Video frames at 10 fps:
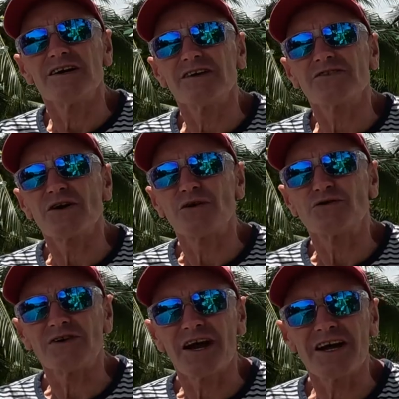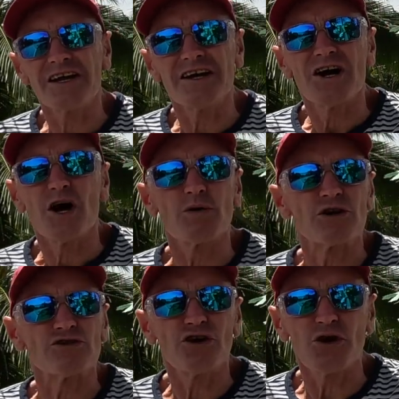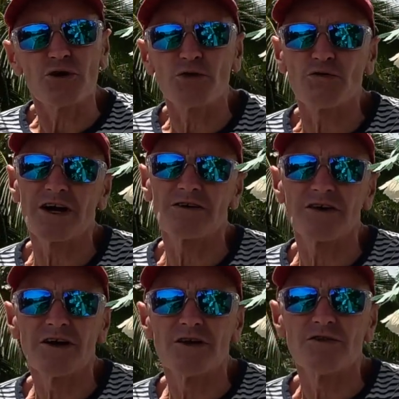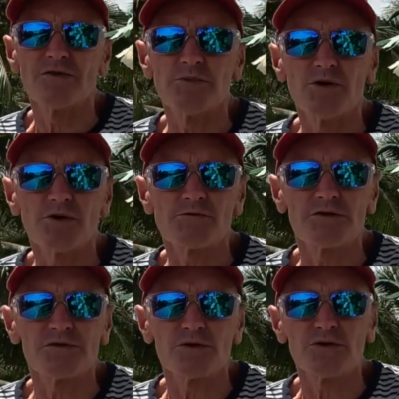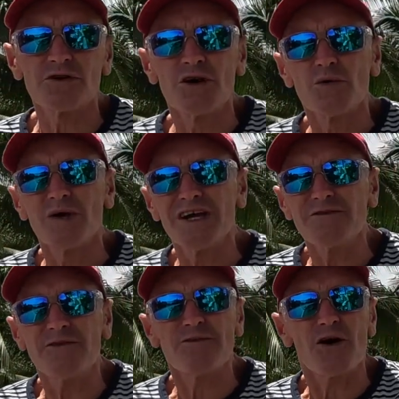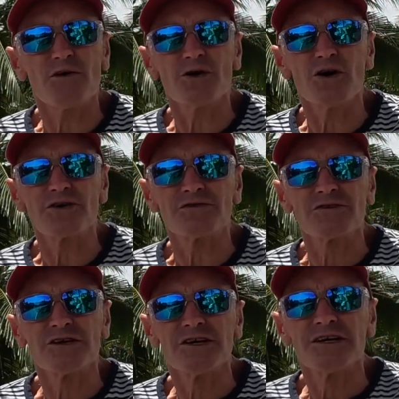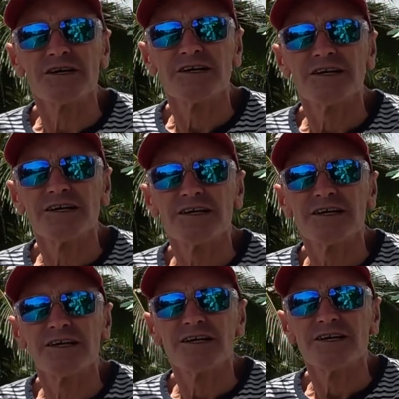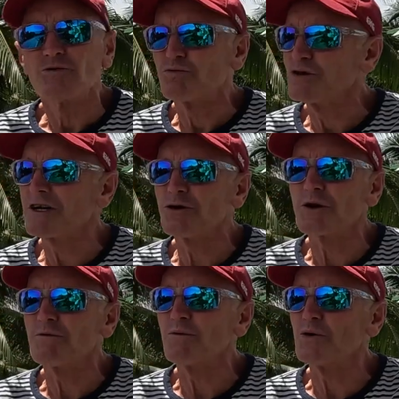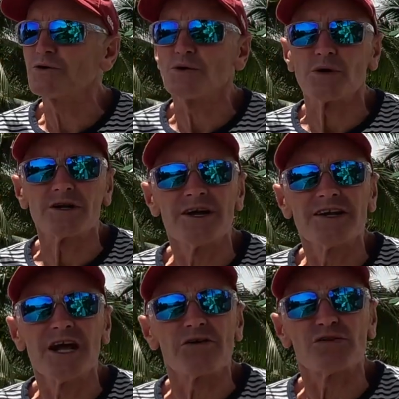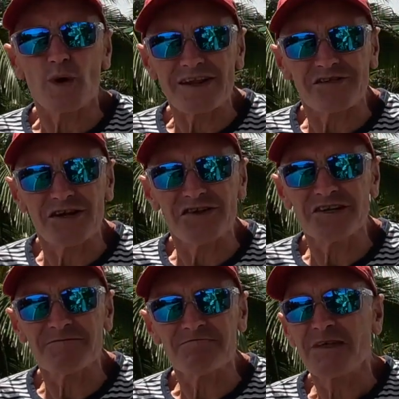so today I want to show you around this beautiful resort. We're here for 5 nights. Really looking forward to it. Now it's a wet season,